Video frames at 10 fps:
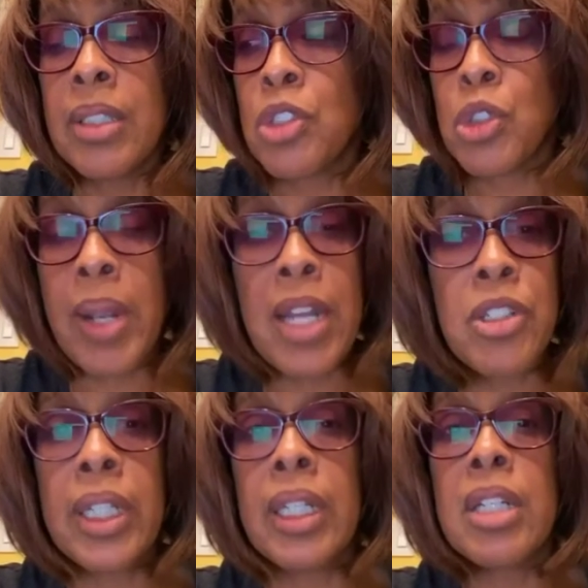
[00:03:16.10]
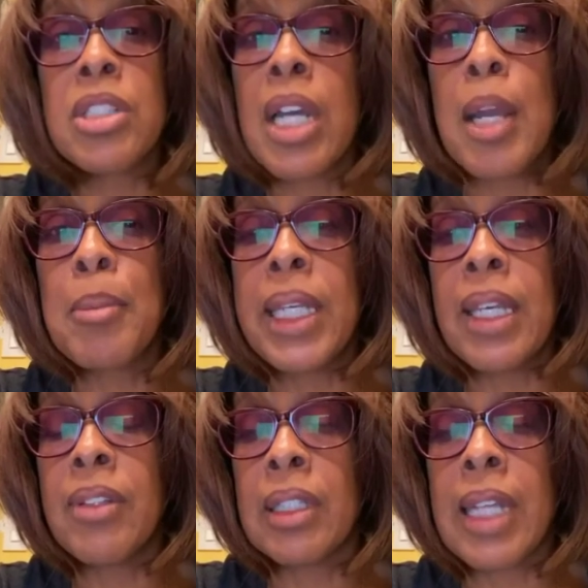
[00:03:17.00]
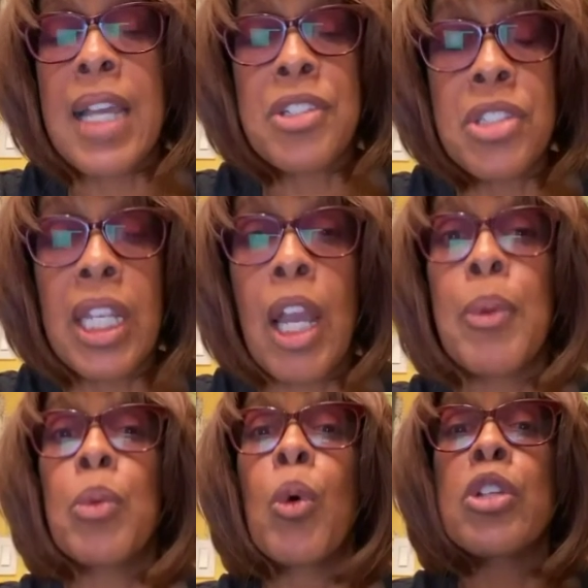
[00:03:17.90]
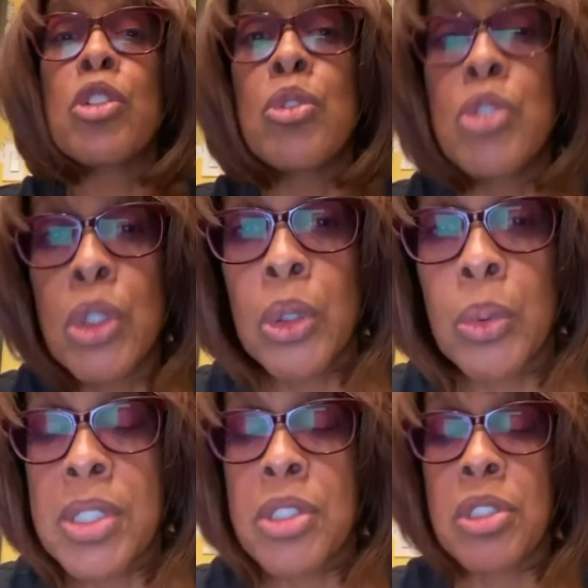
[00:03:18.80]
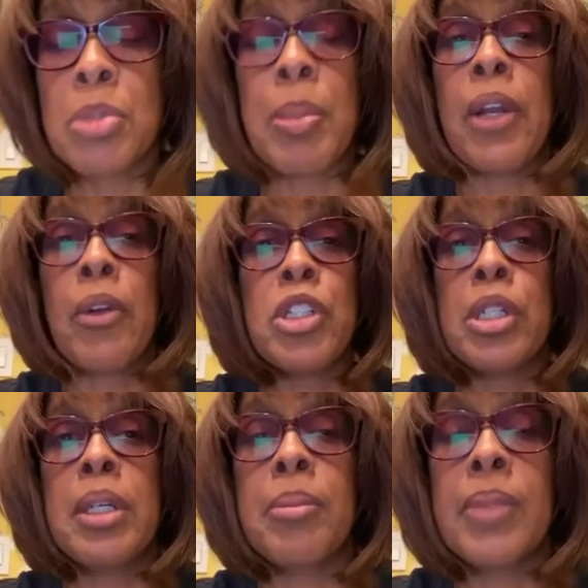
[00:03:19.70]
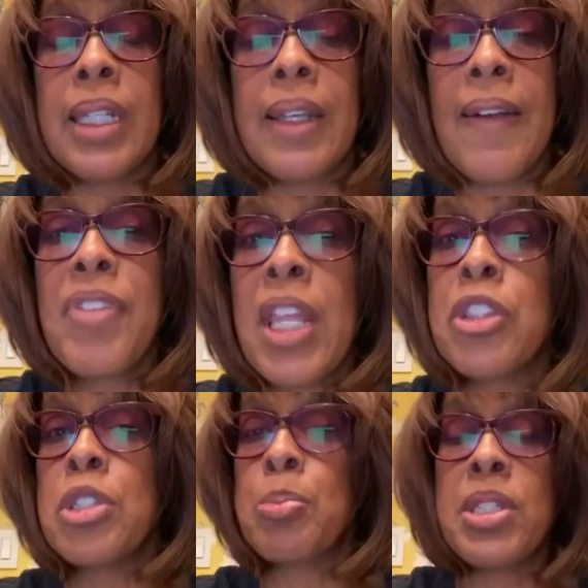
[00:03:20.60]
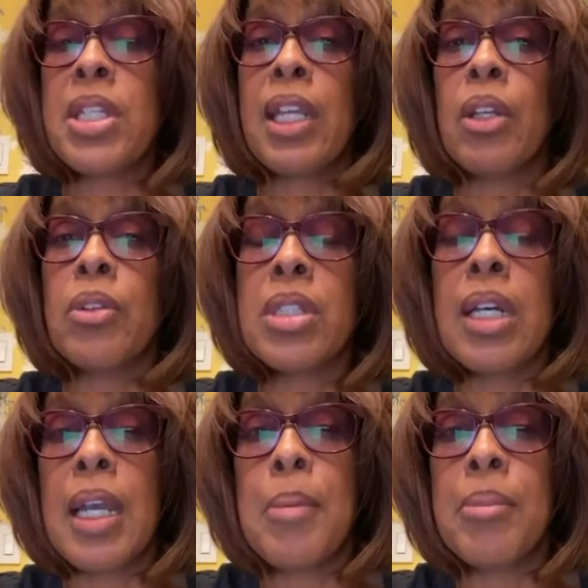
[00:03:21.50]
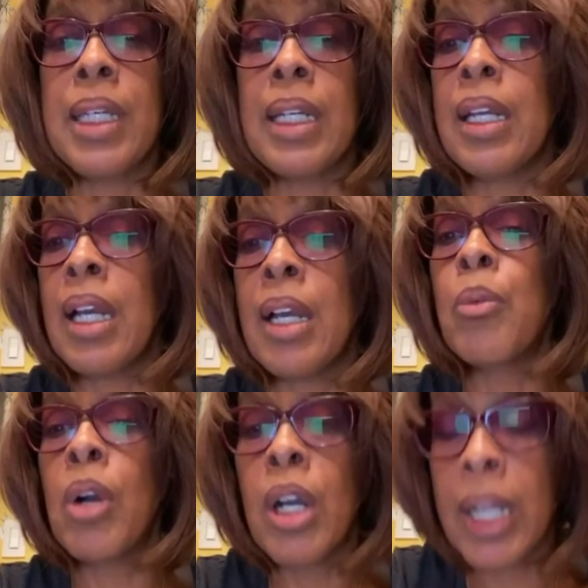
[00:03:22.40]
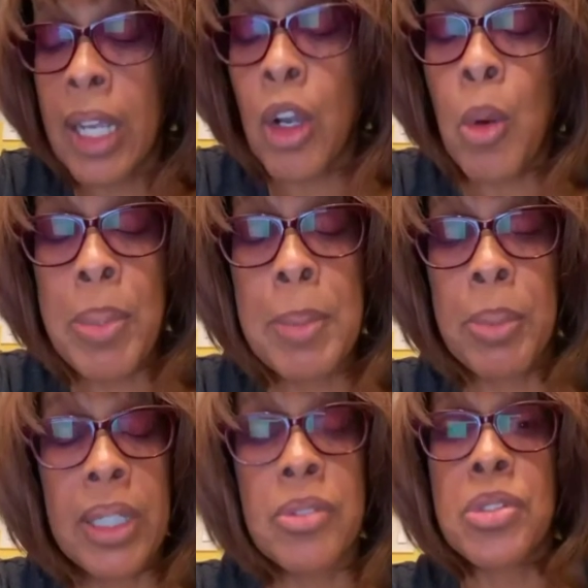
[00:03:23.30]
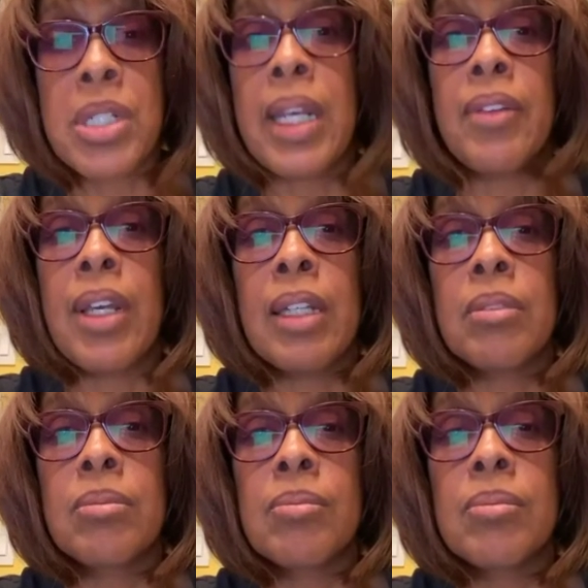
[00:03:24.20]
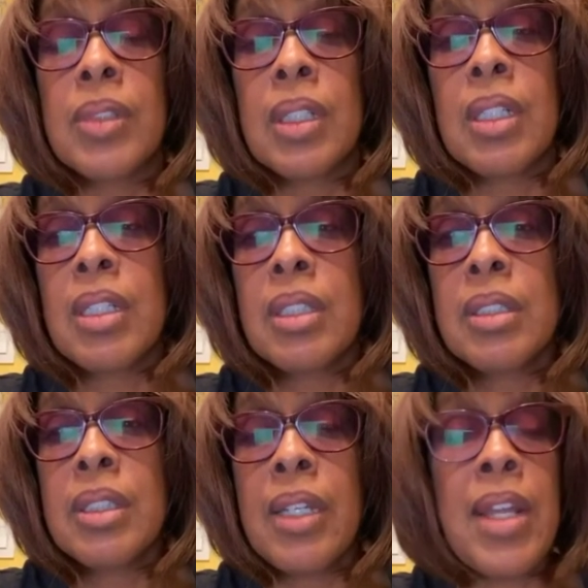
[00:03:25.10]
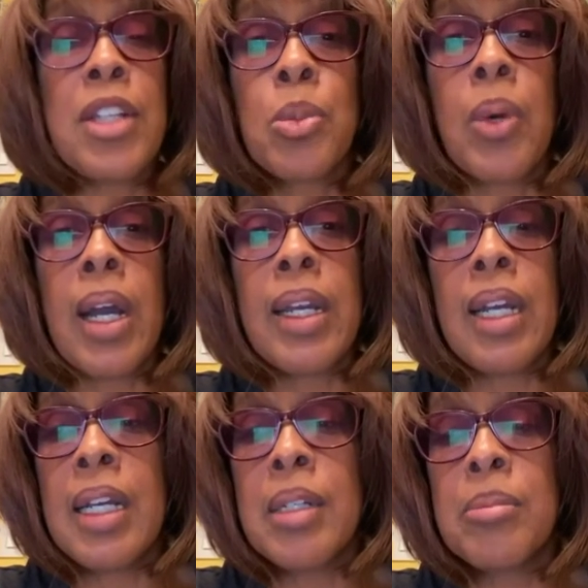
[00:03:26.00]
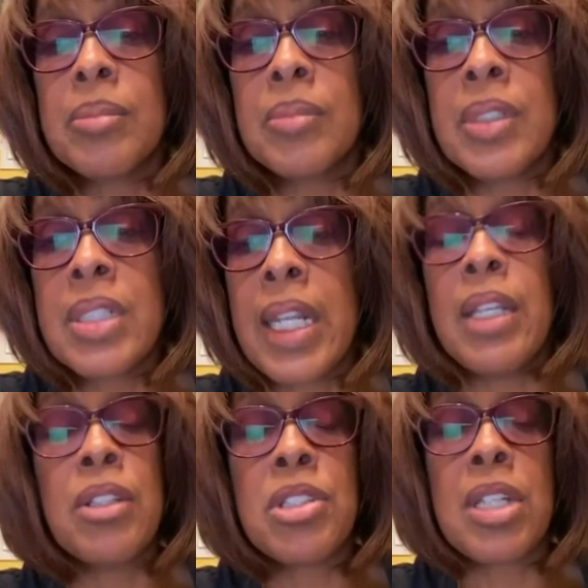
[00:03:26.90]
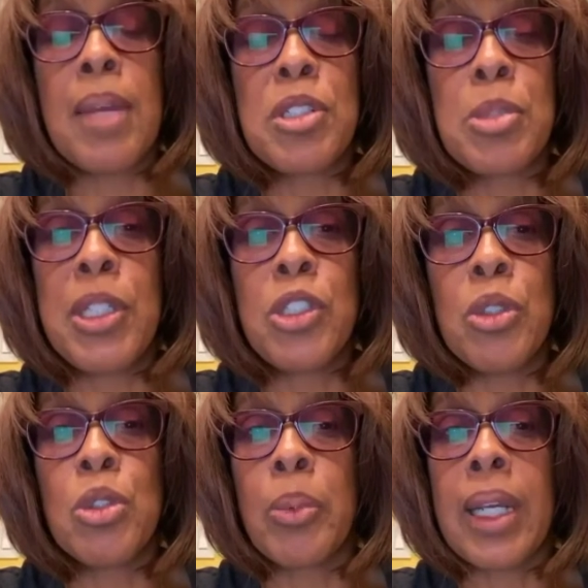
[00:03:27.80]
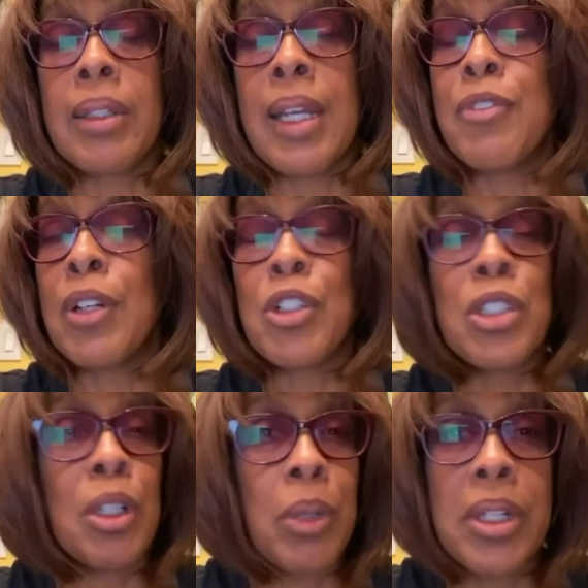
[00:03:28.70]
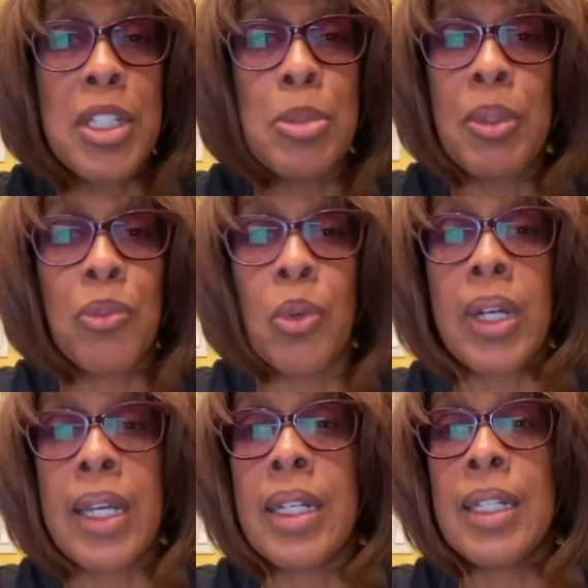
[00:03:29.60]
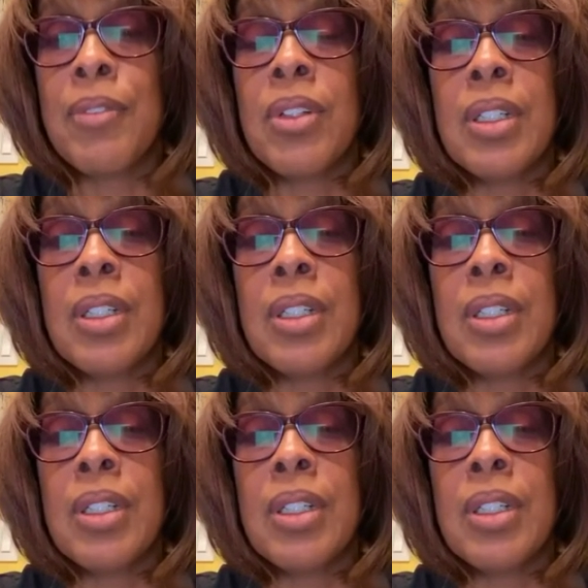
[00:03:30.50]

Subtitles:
It's tragic and untimely, and the last thing I would want to do is disparage him at this particular time. And I hope people understand that. And that's why I'm taking this time to speak to you directly. I've never done one of these before. I've